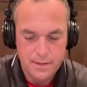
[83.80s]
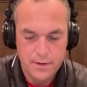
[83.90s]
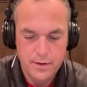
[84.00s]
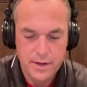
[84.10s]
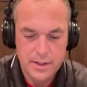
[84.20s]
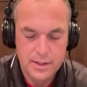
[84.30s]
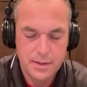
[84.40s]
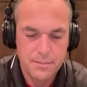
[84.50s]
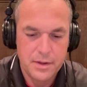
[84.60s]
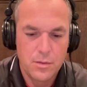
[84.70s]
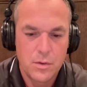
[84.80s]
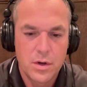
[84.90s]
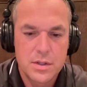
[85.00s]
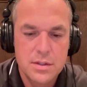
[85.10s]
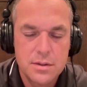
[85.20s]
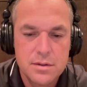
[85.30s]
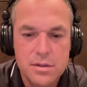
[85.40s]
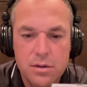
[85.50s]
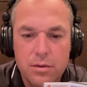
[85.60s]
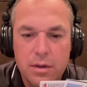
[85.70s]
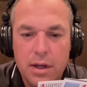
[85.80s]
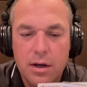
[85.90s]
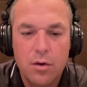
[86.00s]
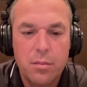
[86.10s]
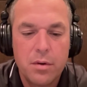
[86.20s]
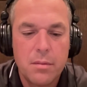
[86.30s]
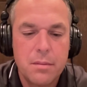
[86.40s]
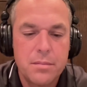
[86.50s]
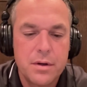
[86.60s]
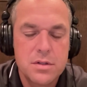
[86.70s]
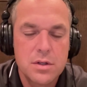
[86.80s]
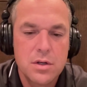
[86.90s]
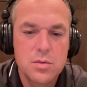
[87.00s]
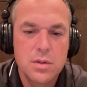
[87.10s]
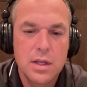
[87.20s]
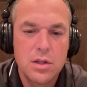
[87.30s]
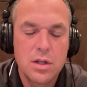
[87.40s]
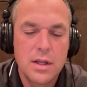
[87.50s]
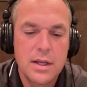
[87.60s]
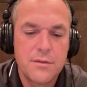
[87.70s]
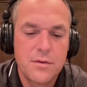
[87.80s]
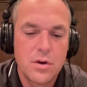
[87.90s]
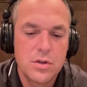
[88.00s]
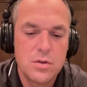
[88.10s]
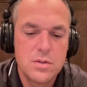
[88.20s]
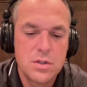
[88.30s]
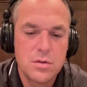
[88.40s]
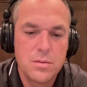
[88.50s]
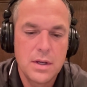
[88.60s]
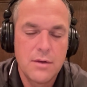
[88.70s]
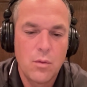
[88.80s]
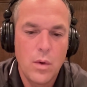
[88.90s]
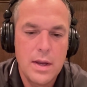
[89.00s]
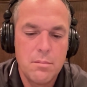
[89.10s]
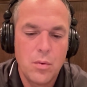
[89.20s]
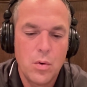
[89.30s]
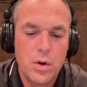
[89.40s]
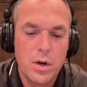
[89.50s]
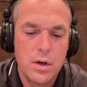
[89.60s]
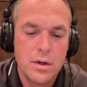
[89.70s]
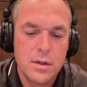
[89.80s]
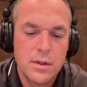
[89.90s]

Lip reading: All right, yep, that worked. So kind of open them up there. So here's what they look like if you're on YouTube. You got a white border.